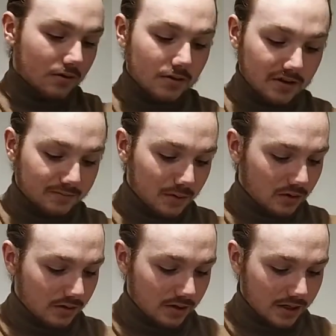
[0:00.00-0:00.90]
this
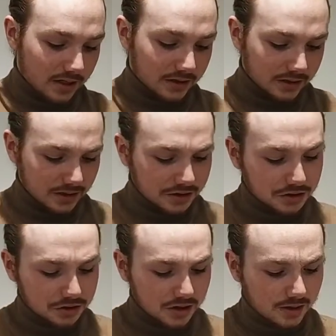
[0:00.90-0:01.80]
book, I guess. This is
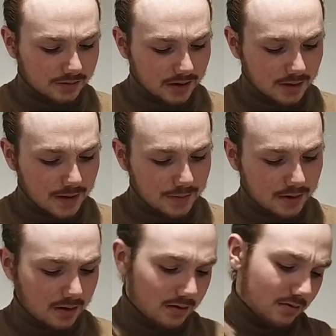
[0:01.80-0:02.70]
just kind of made
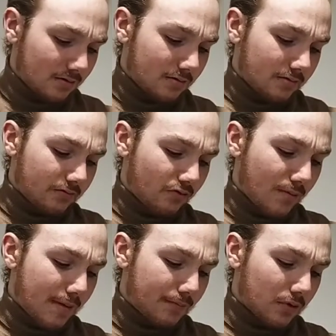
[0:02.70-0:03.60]
me
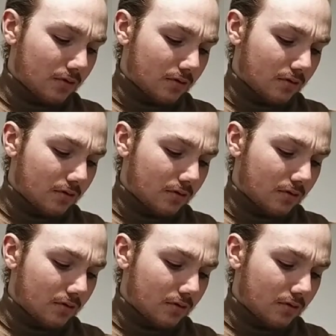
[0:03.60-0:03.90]
remember.